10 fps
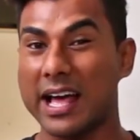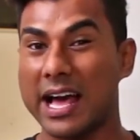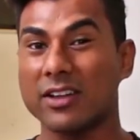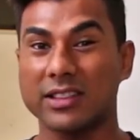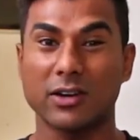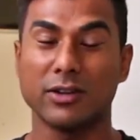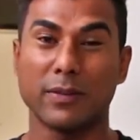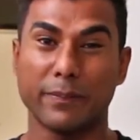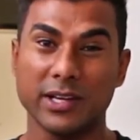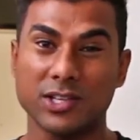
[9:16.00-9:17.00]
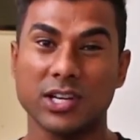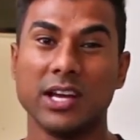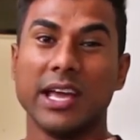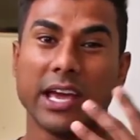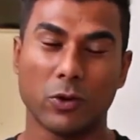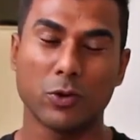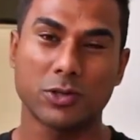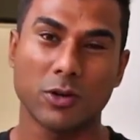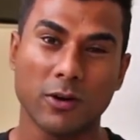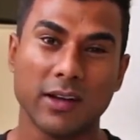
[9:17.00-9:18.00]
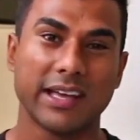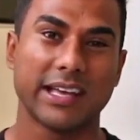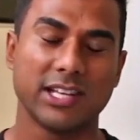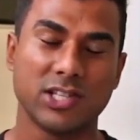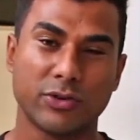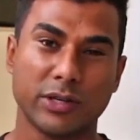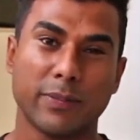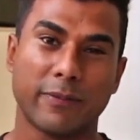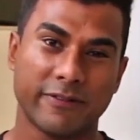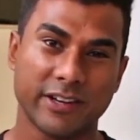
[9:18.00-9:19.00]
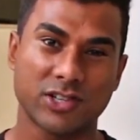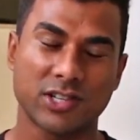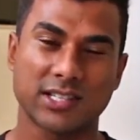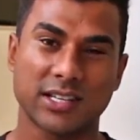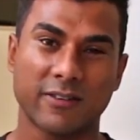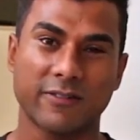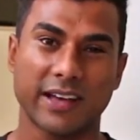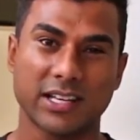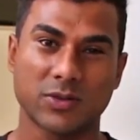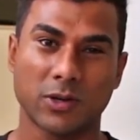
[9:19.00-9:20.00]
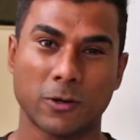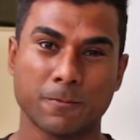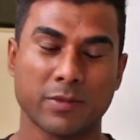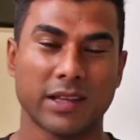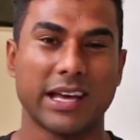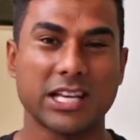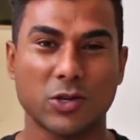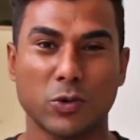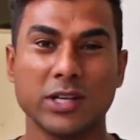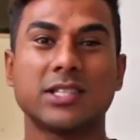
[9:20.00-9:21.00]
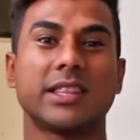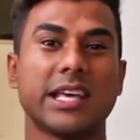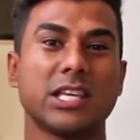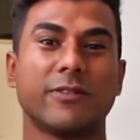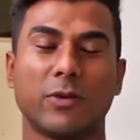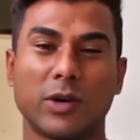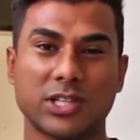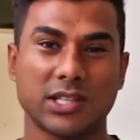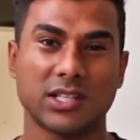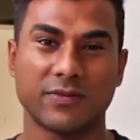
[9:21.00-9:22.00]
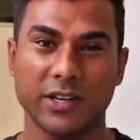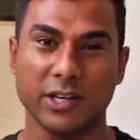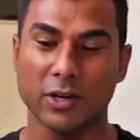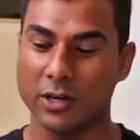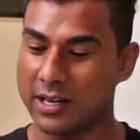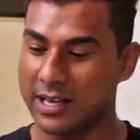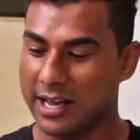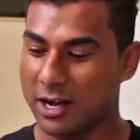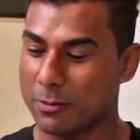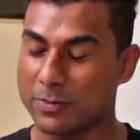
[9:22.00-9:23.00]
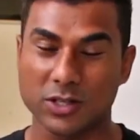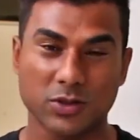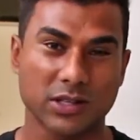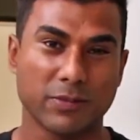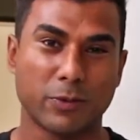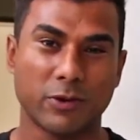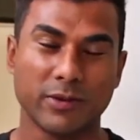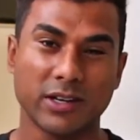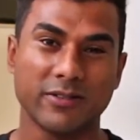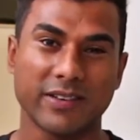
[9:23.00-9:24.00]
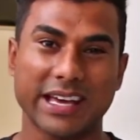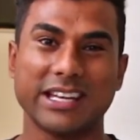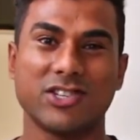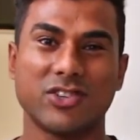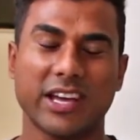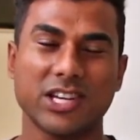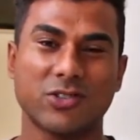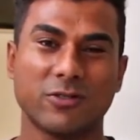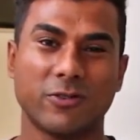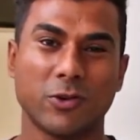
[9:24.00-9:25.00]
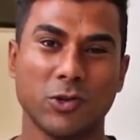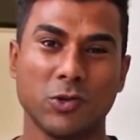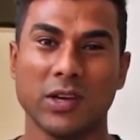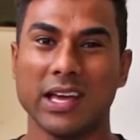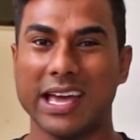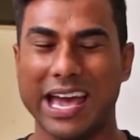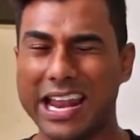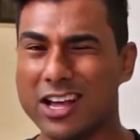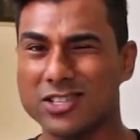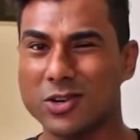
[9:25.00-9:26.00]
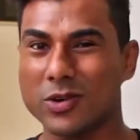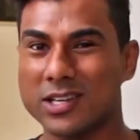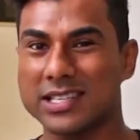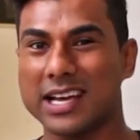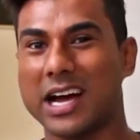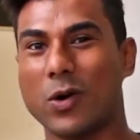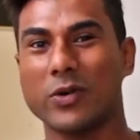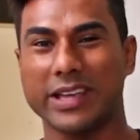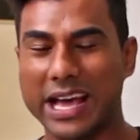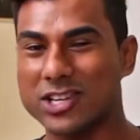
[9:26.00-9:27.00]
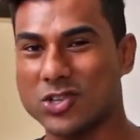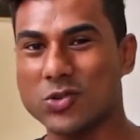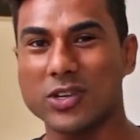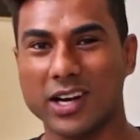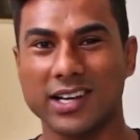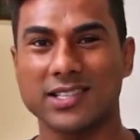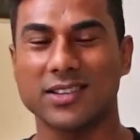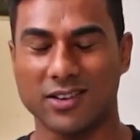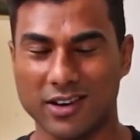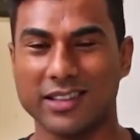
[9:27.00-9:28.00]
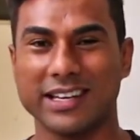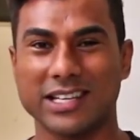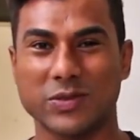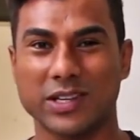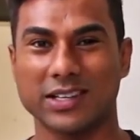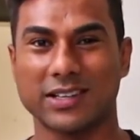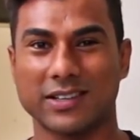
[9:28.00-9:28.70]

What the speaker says: out there on the pitch, and also injury prevention stuff as well. As always, thank you for watching this video. Hope this was informative and educational for you. And as always, I will catch you guys on the next one.